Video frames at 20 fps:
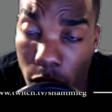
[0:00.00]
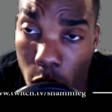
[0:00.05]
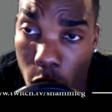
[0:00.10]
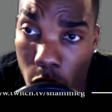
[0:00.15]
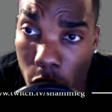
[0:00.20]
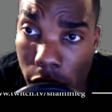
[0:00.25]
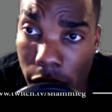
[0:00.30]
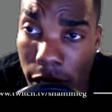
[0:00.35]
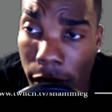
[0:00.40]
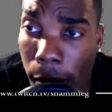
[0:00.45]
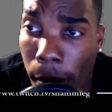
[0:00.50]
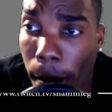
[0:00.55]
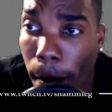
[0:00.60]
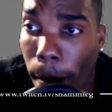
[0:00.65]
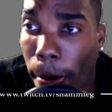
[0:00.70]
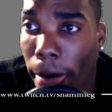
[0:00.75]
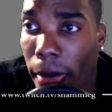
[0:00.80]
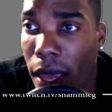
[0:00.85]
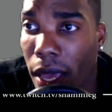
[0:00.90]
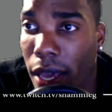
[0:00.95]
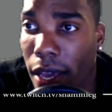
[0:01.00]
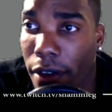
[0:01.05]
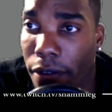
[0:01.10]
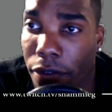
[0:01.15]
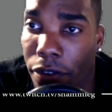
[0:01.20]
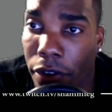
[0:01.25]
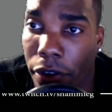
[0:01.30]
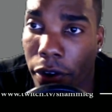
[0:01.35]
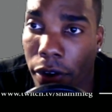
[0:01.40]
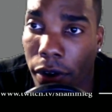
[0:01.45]
Or if
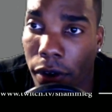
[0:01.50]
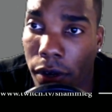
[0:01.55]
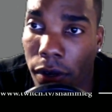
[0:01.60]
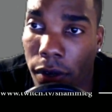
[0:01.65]
you're